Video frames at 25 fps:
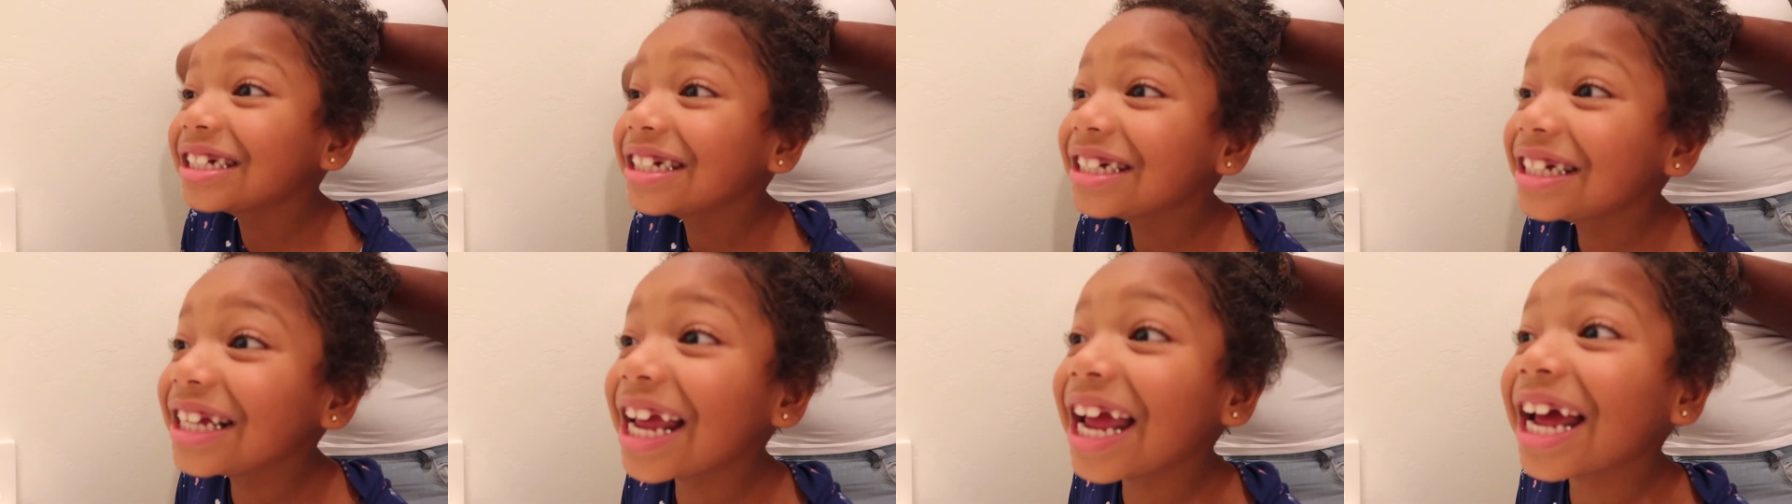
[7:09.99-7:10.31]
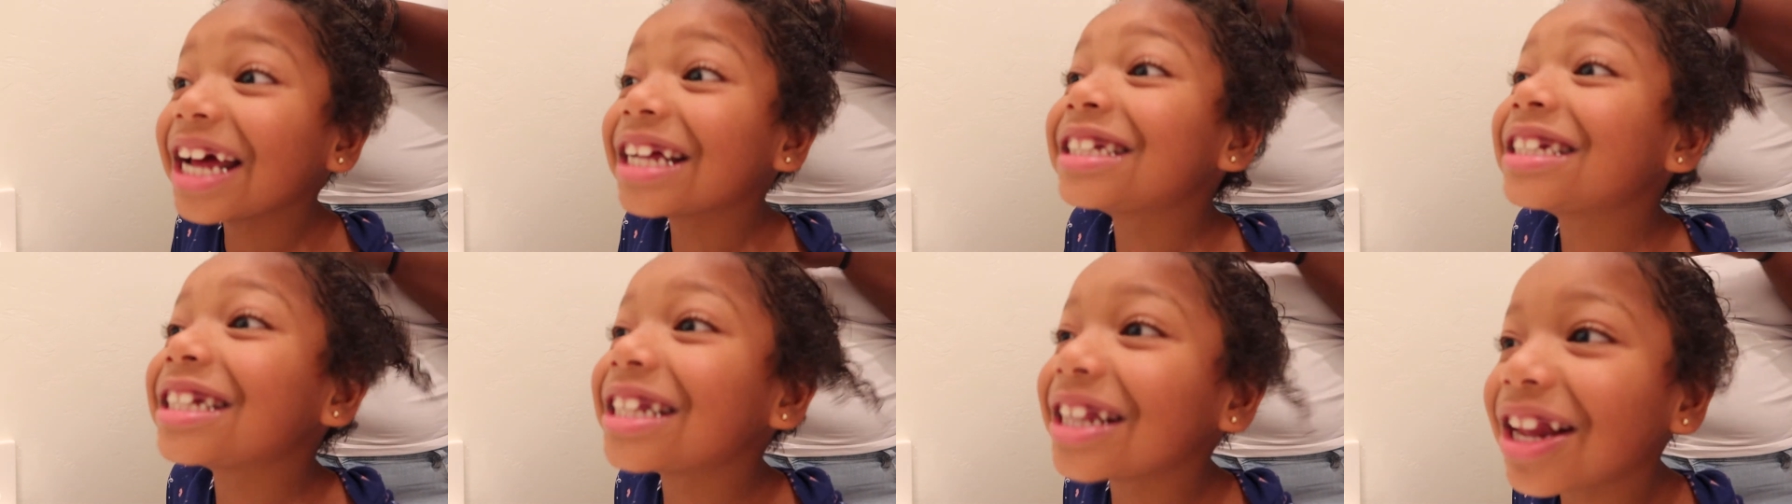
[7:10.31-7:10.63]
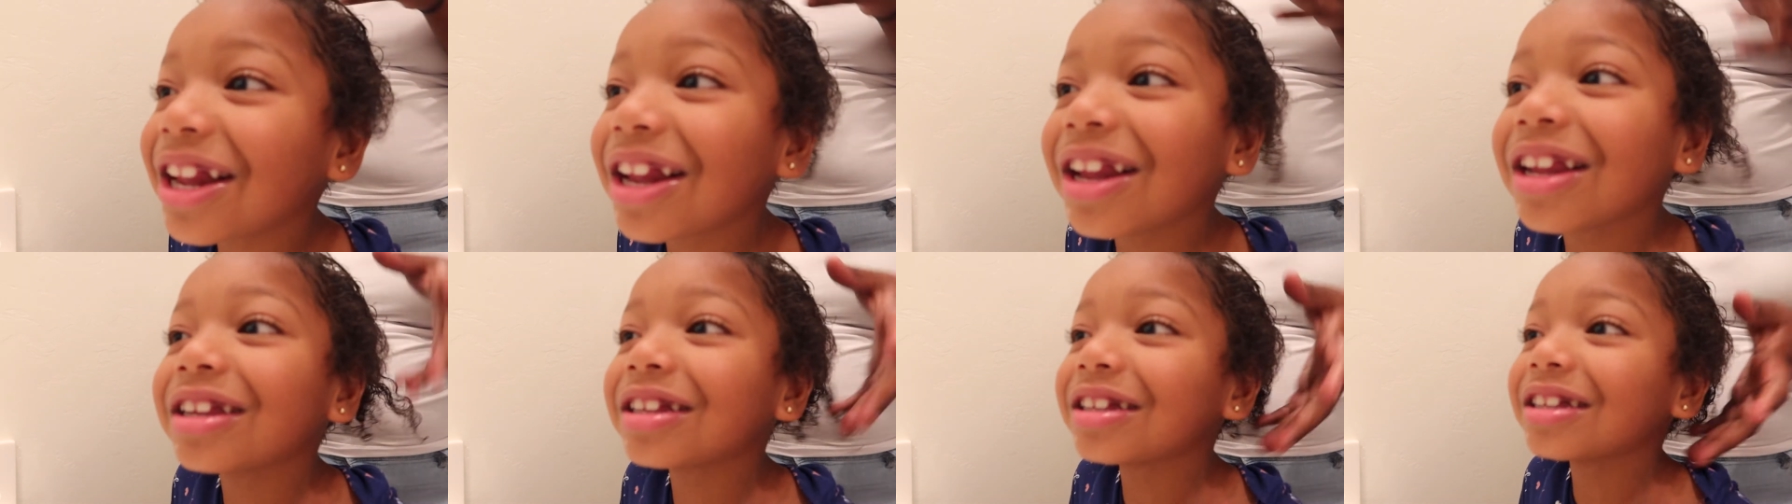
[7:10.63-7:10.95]
Yes.
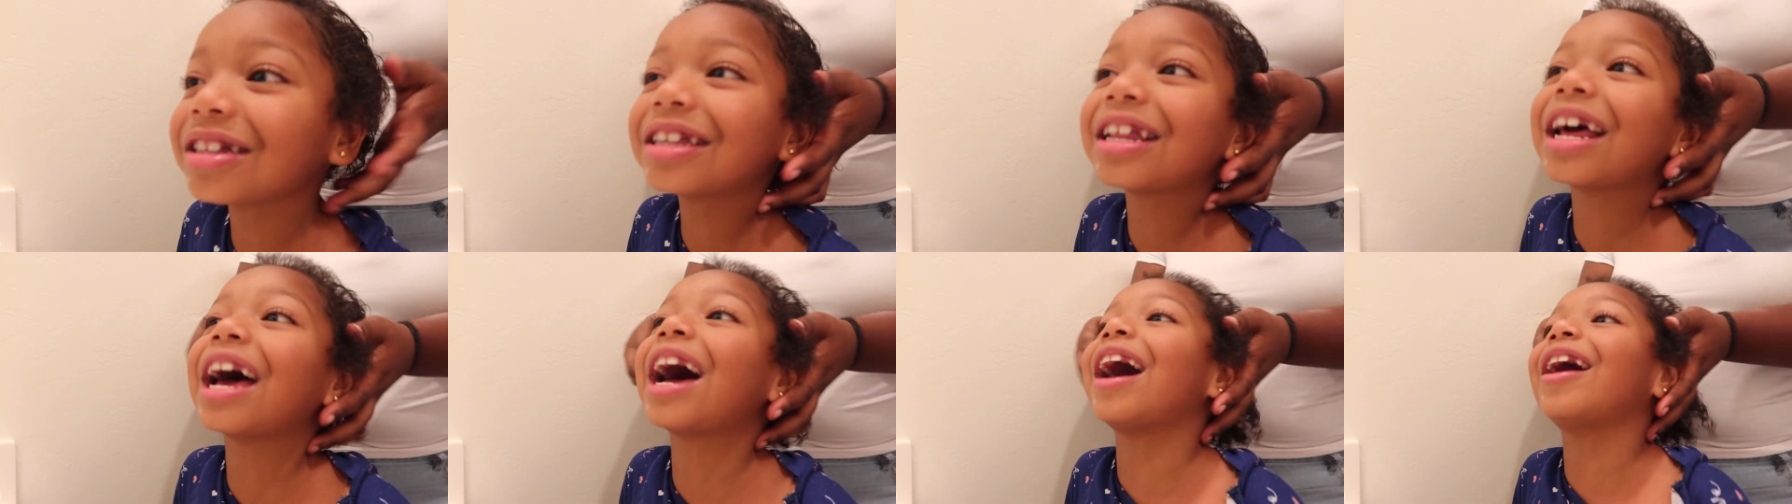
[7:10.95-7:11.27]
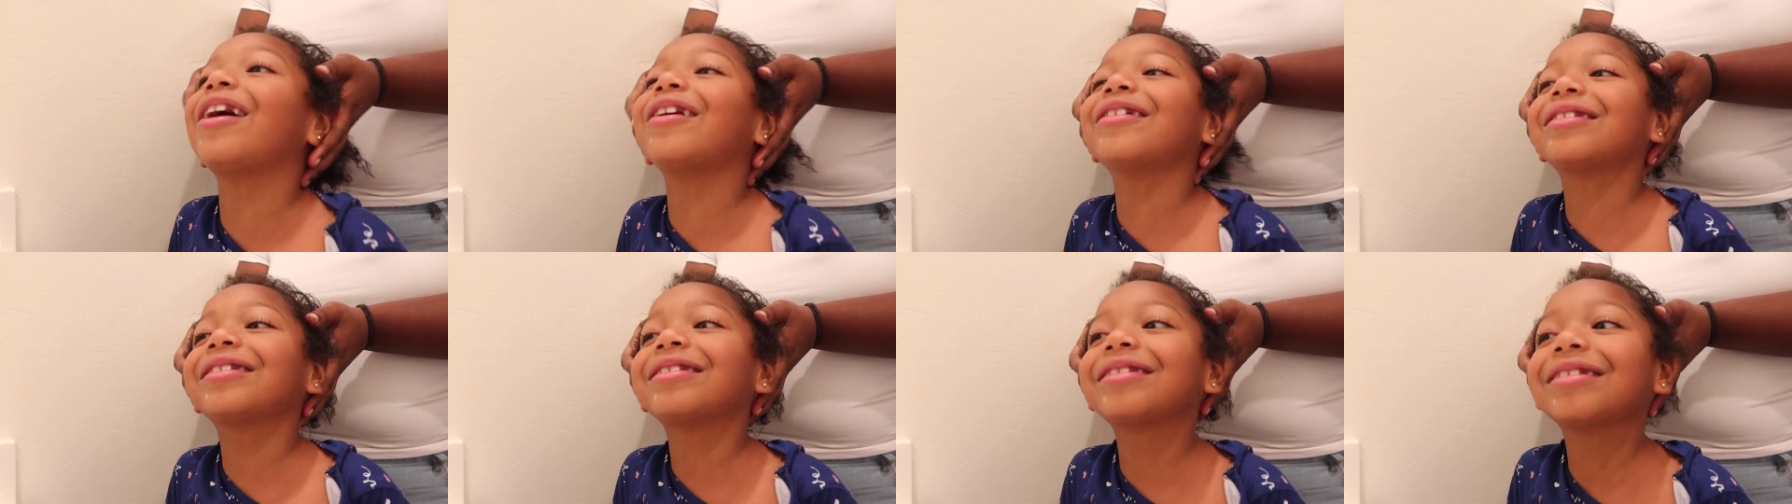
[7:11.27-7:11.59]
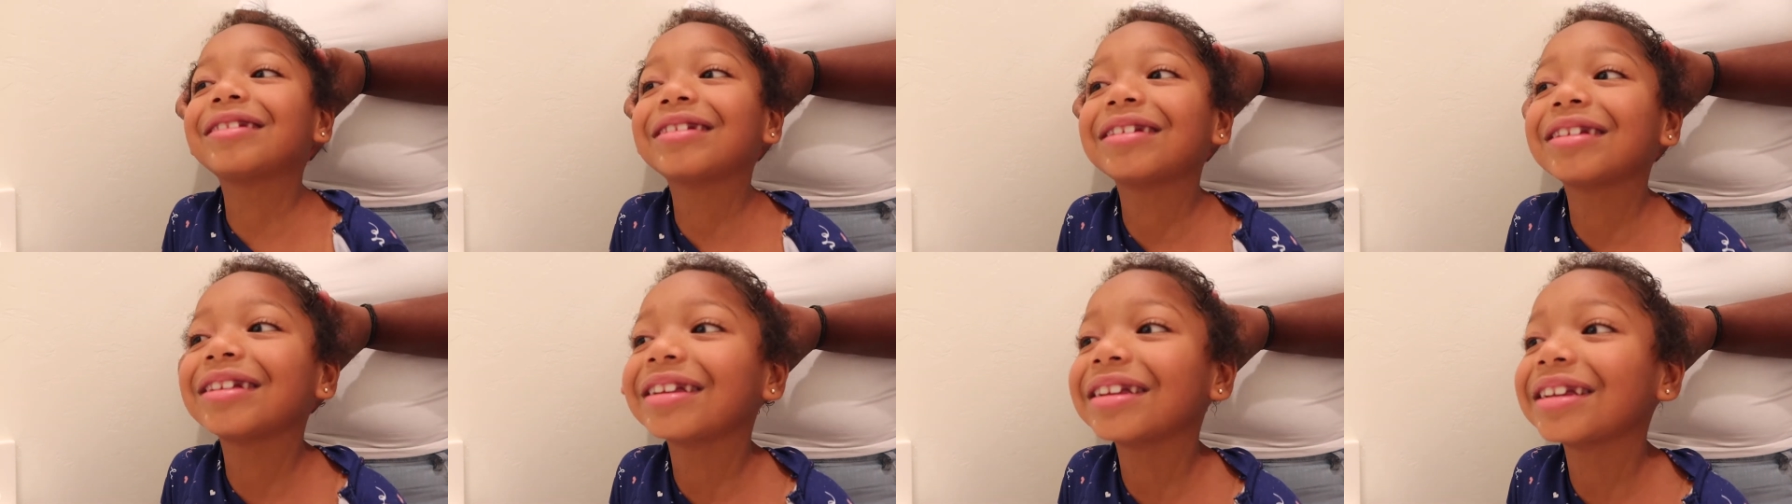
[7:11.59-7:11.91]
And tell the
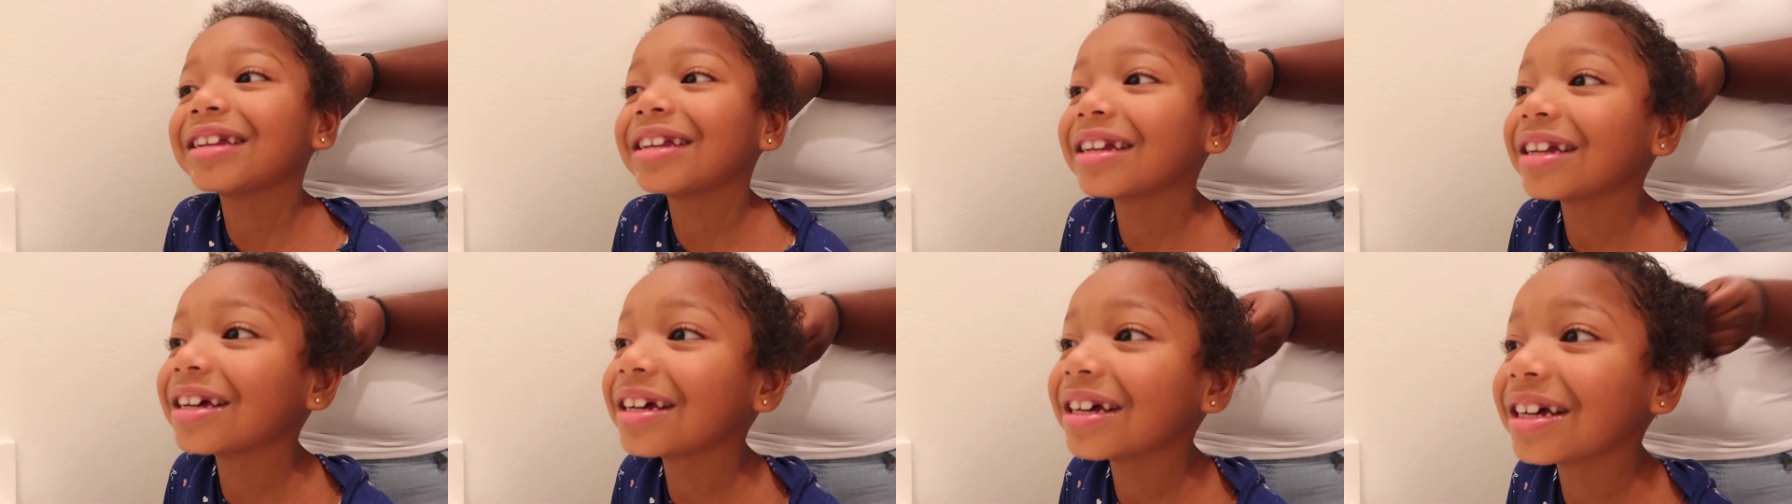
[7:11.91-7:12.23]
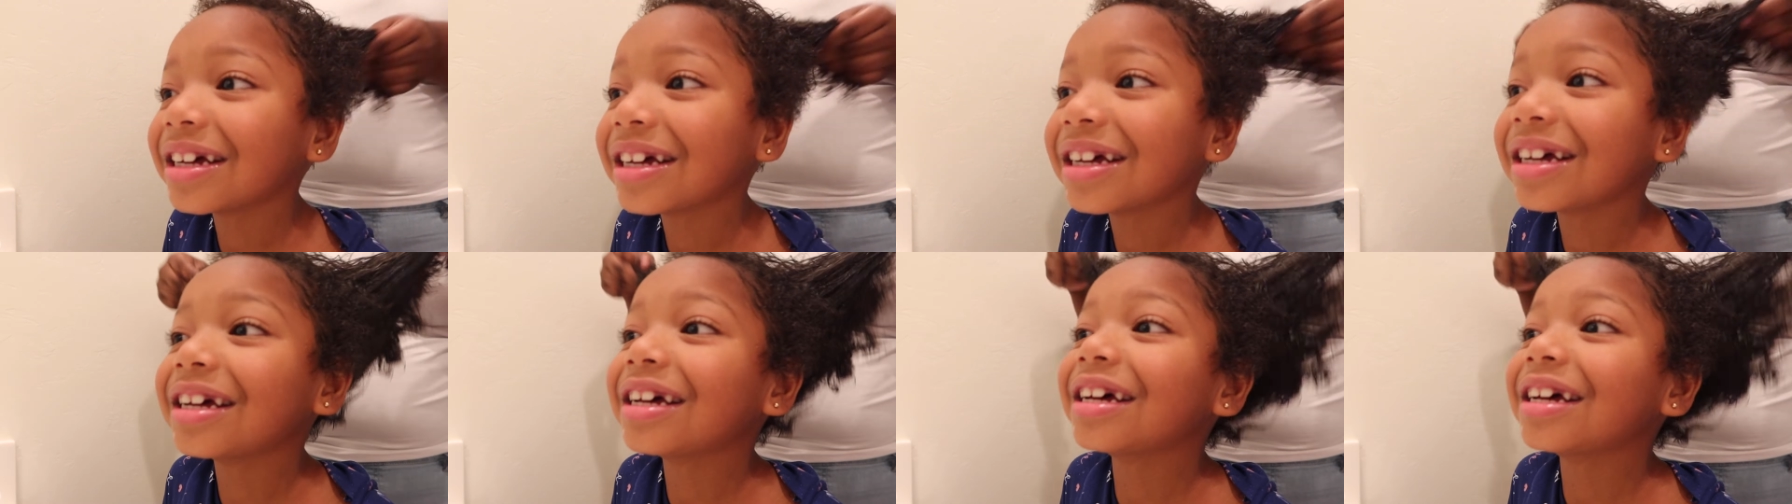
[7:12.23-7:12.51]
unicorns what it is.